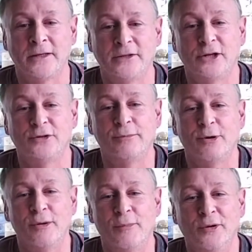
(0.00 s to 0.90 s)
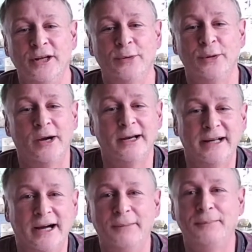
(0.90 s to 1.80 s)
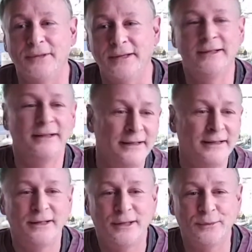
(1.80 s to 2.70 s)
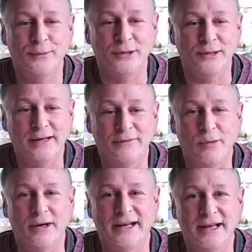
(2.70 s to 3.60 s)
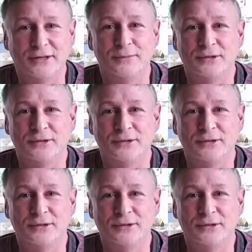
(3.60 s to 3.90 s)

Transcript: So tomorrow morning we wake up and everyone gets